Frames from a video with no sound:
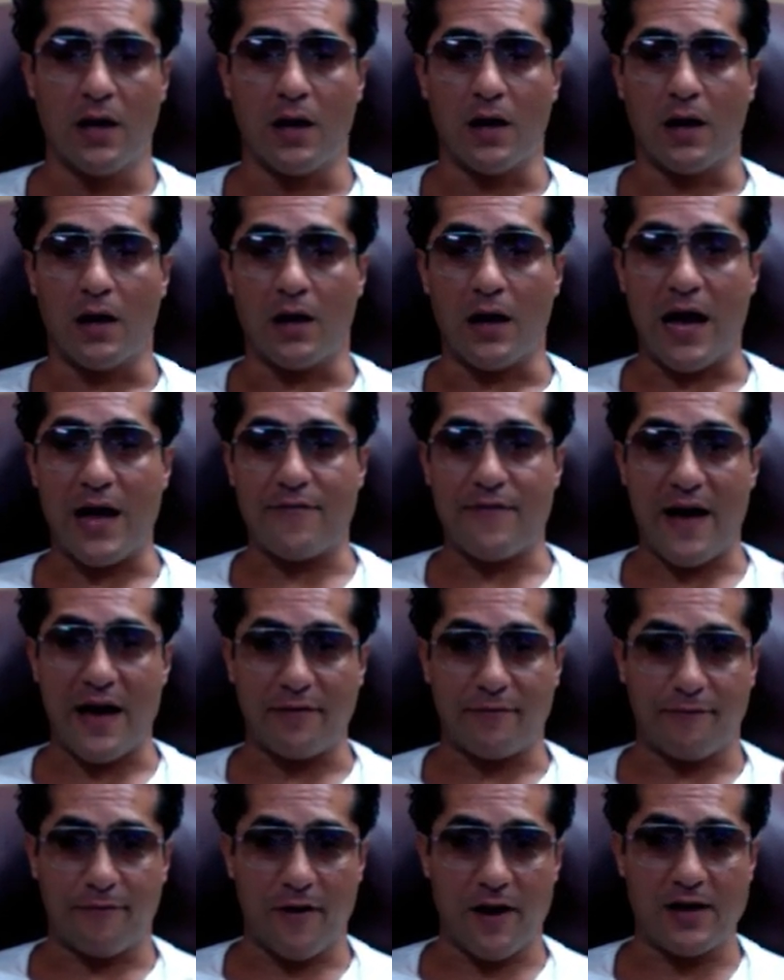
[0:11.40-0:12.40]
Uh, I've
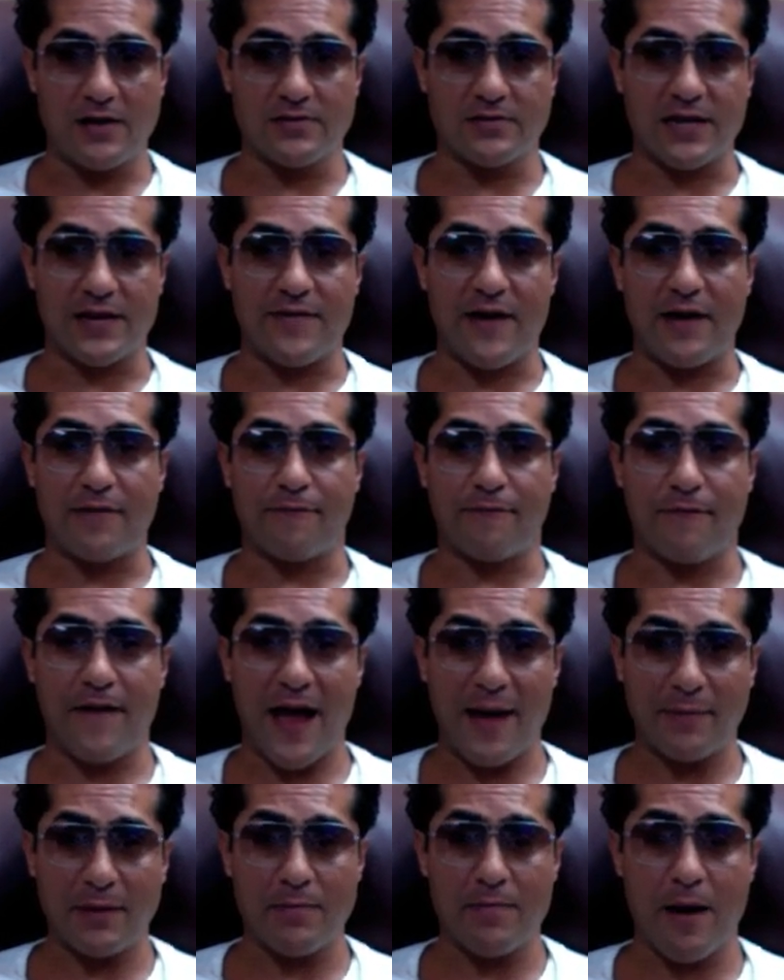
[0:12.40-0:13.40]
had friends, I've had
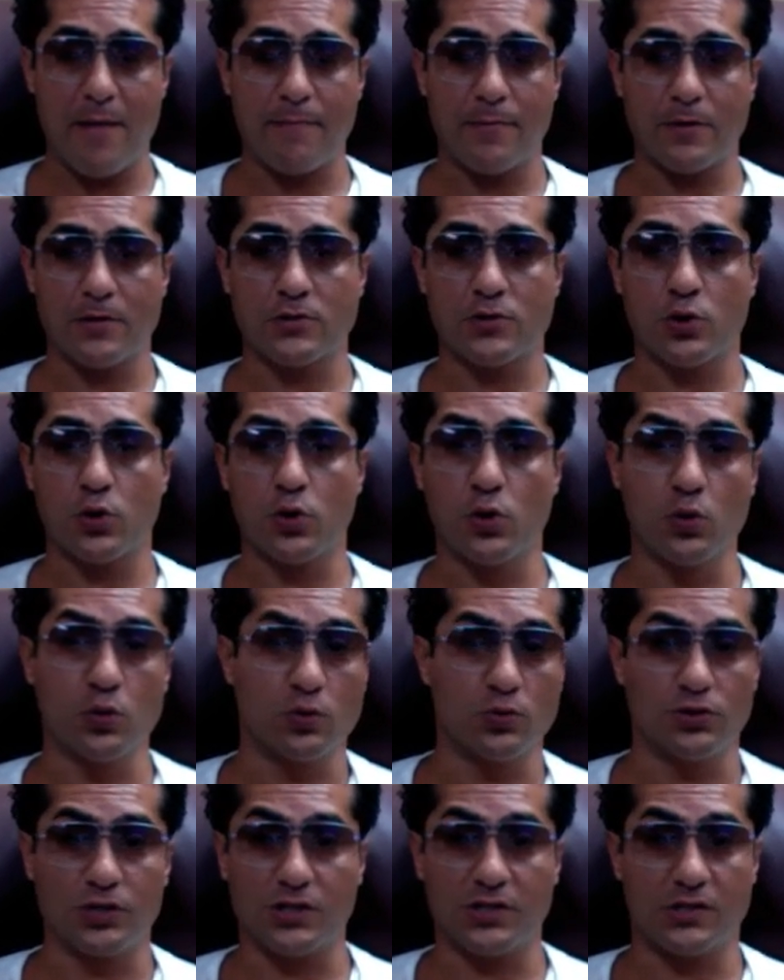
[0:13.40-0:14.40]
family members who
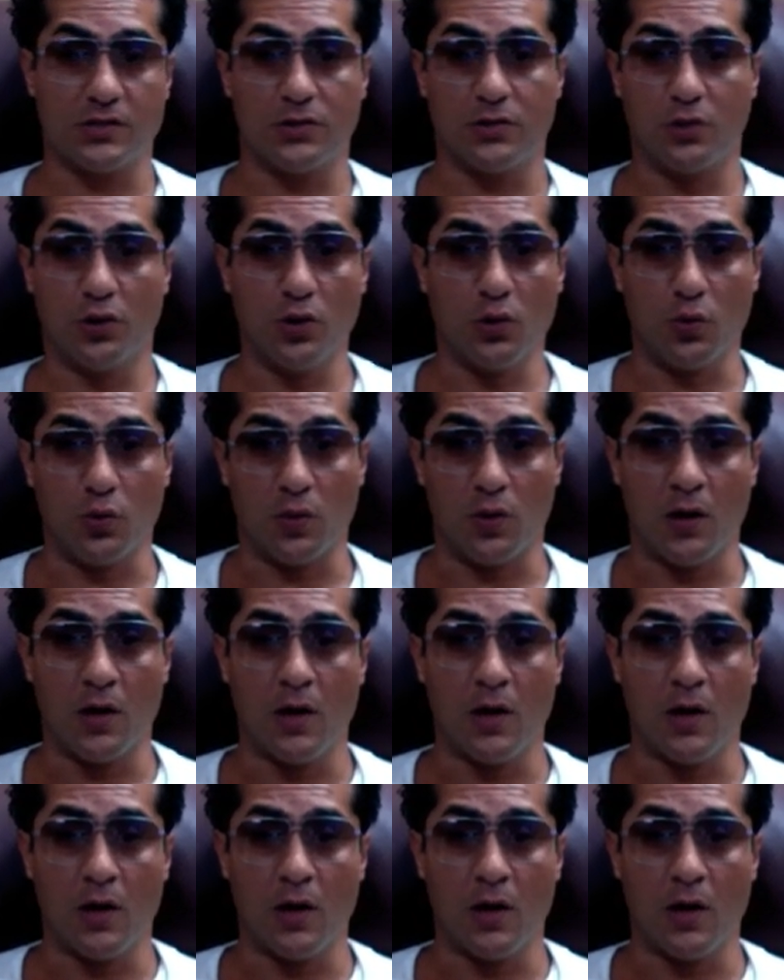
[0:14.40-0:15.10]
just knew.